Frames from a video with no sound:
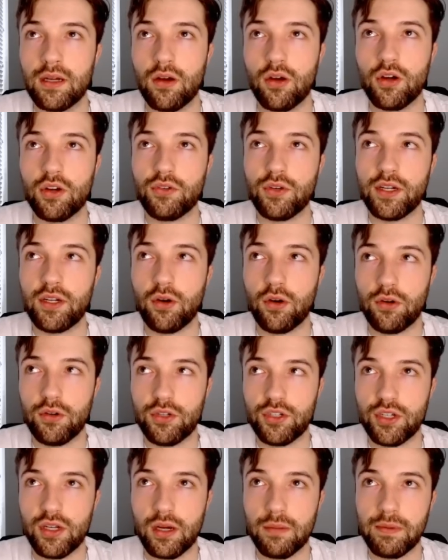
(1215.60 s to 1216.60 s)
Andre Carter
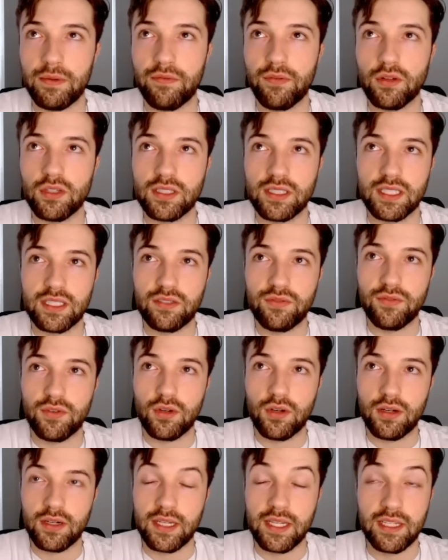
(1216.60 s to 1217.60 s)
should not be falling this
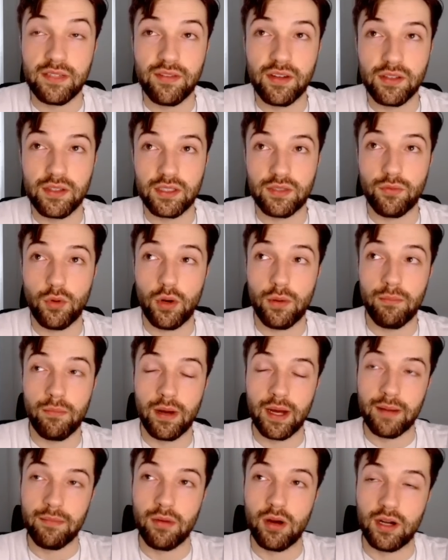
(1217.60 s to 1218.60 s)
far. He fell this far in
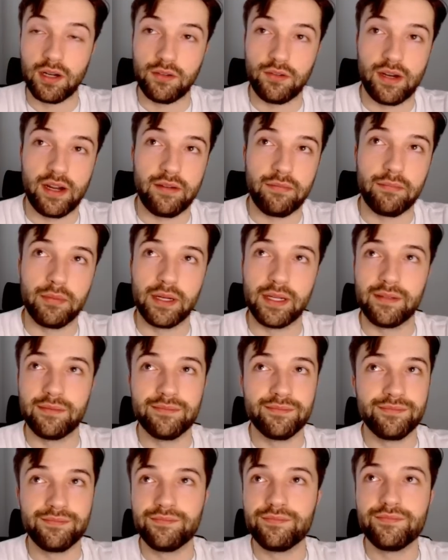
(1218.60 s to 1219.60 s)
my mock draft, but
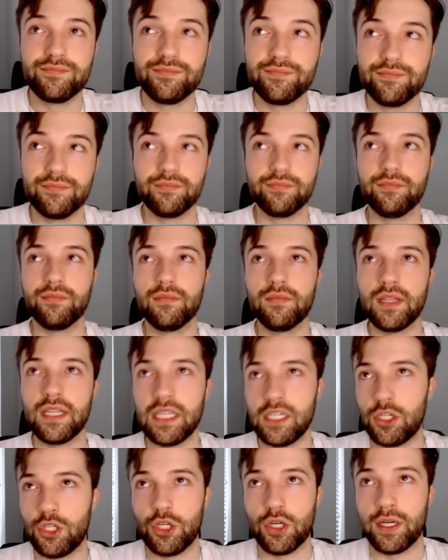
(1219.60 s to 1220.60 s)

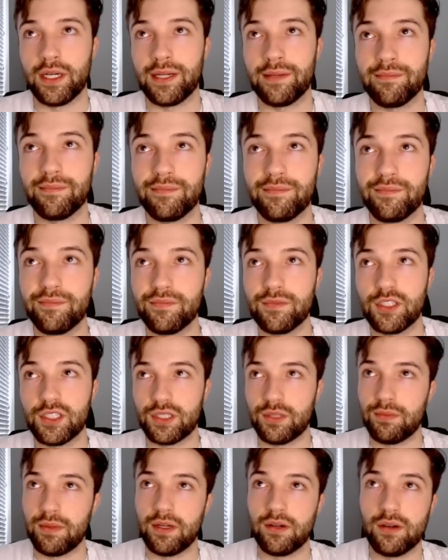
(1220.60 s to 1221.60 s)
he shouldn't,
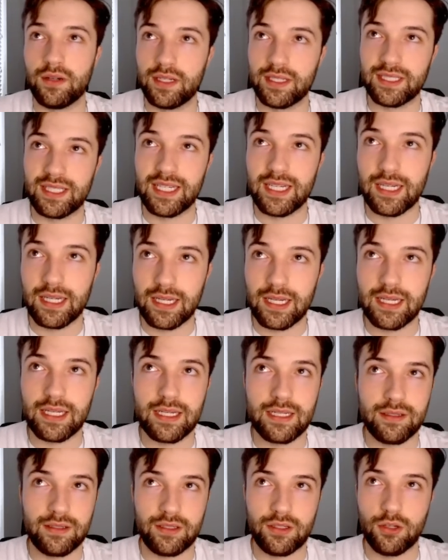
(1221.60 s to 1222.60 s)
just to be honest. He
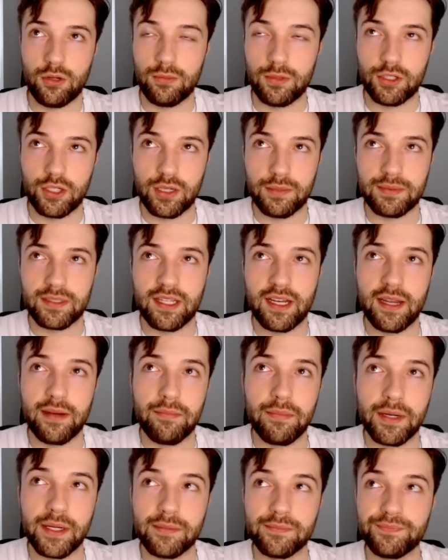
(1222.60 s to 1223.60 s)
he has so much
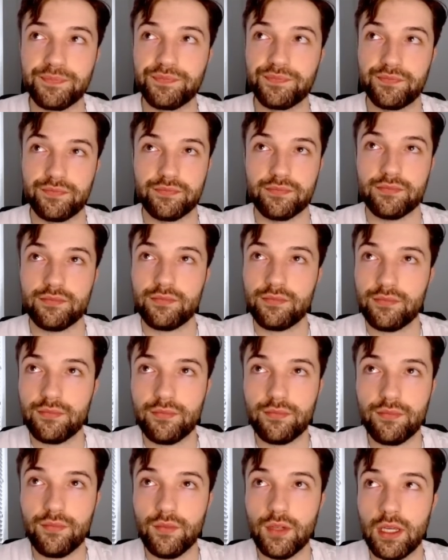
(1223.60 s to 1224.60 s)
upside, but,
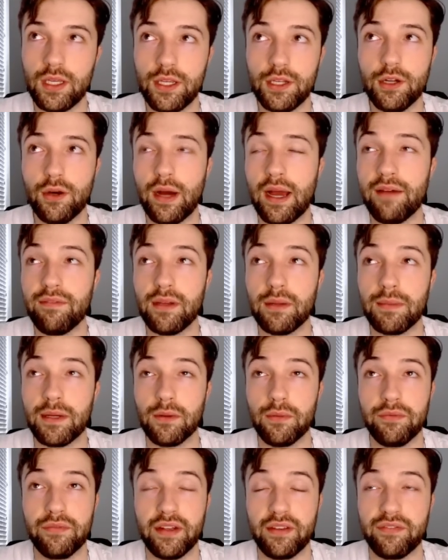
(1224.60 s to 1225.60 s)
you know, having him
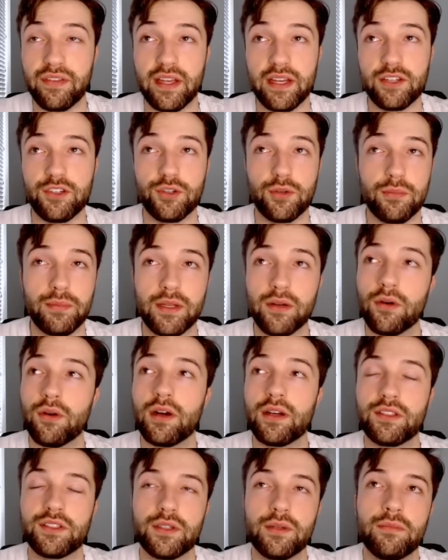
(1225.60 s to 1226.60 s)
here with Vic Fangio would be
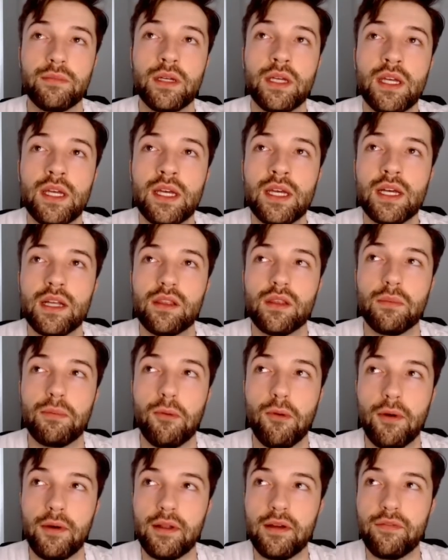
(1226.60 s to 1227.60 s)
awesome.
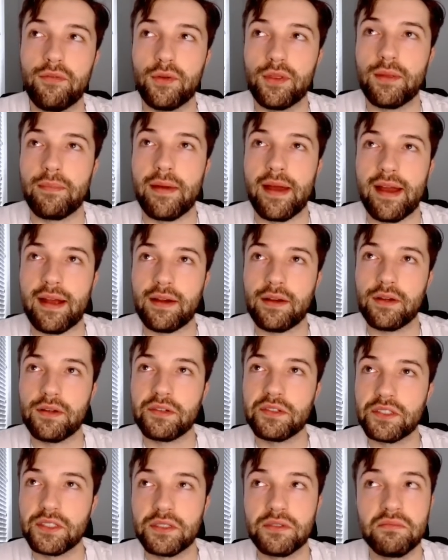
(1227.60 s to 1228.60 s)
Laporta for the
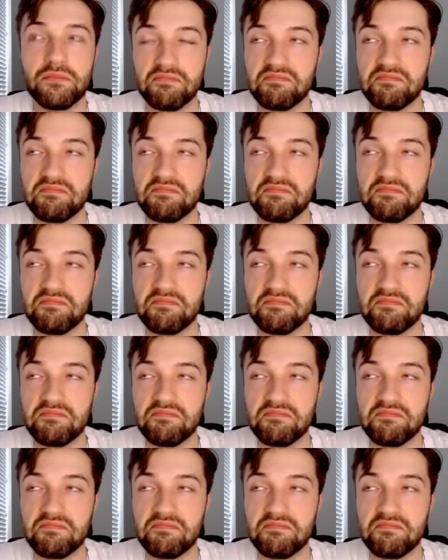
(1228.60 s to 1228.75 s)
Packers.